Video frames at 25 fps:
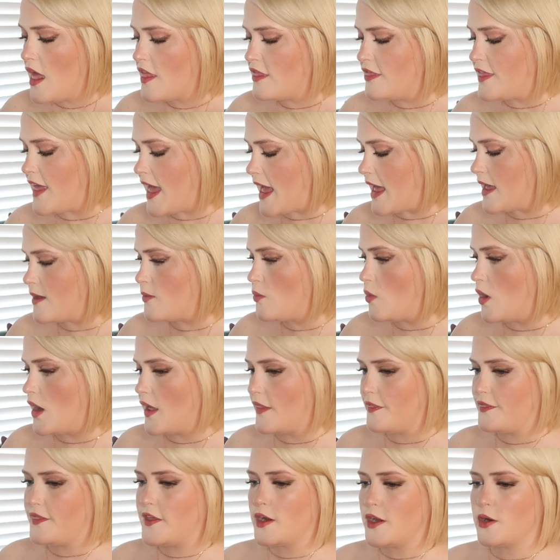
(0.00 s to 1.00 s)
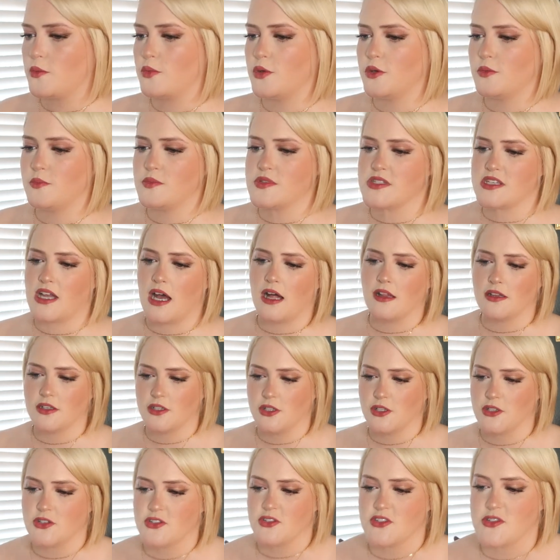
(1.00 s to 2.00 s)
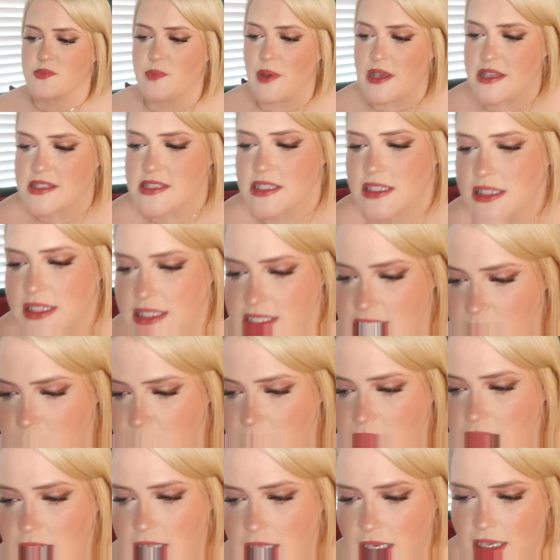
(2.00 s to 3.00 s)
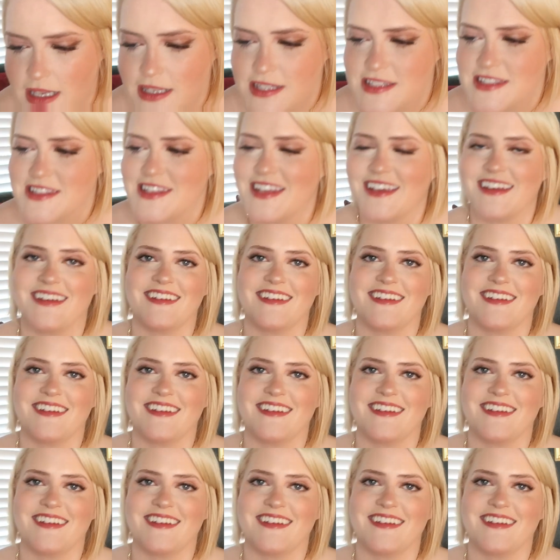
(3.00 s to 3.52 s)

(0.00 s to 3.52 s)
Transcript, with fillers: They want their room's colors basically to be this.